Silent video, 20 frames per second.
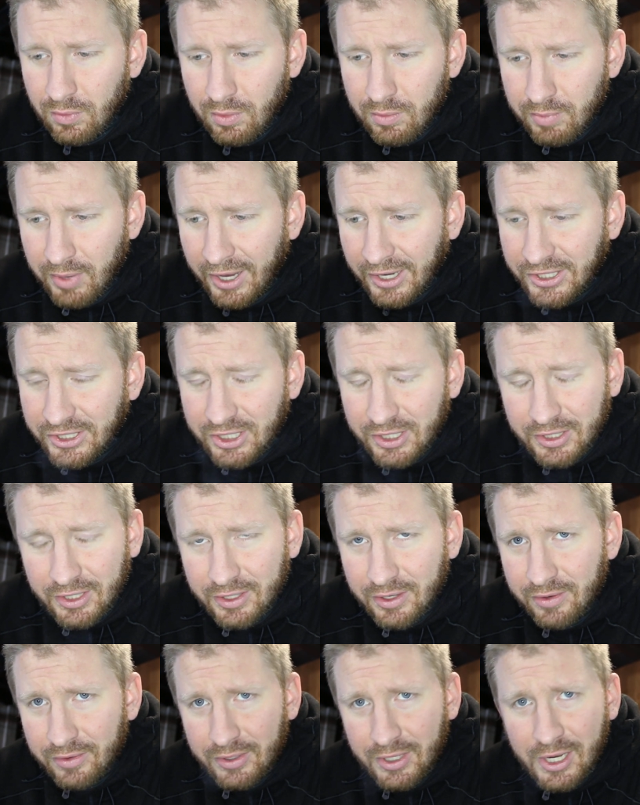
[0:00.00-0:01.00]
Buy shit they
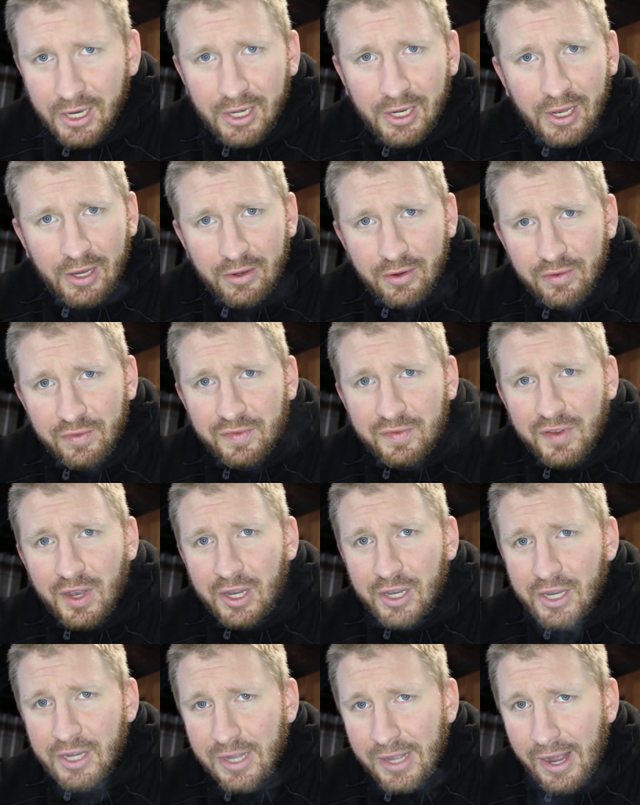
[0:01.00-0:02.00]
don't need, get new
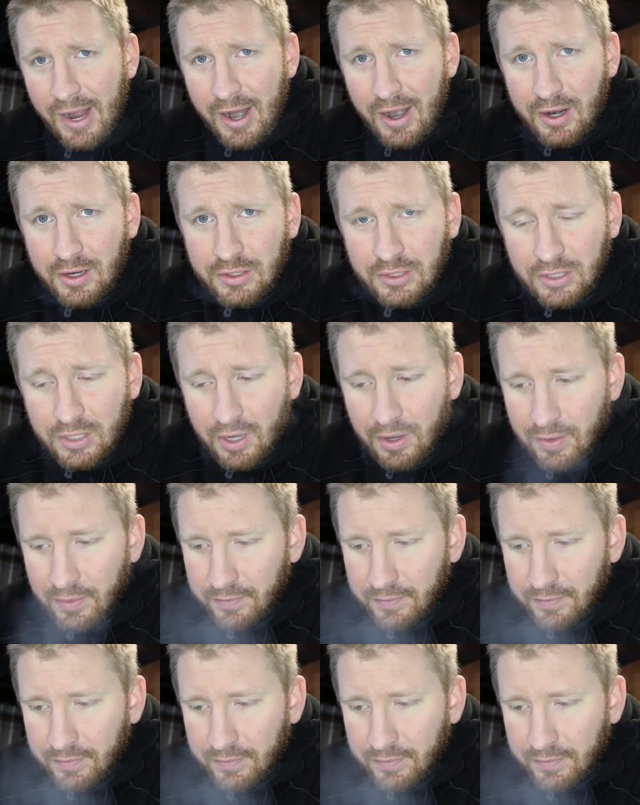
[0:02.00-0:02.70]
fucking cars.